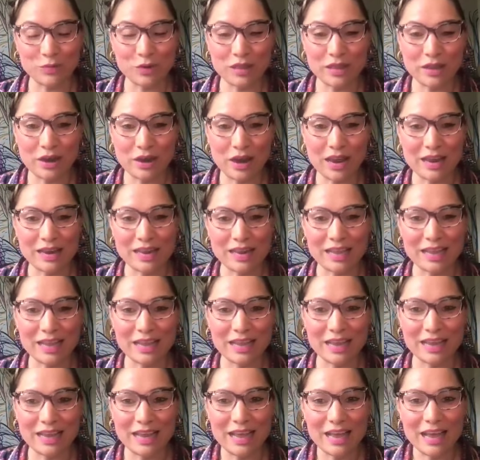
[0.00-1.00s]
Were there
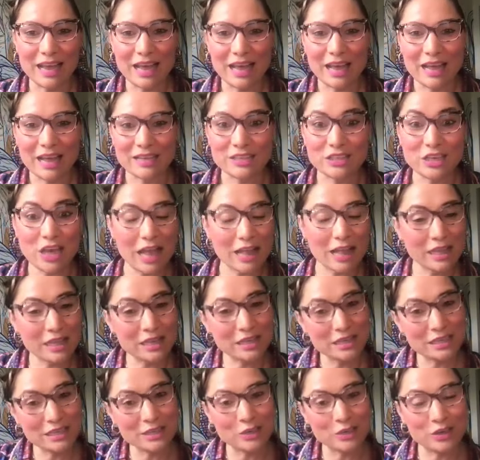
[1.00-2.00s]
any
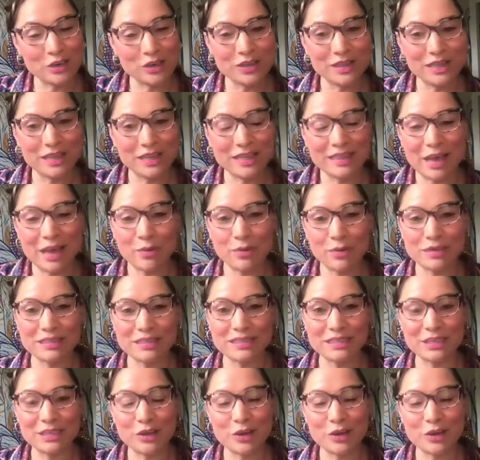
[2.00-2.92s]
challenges or do you think that was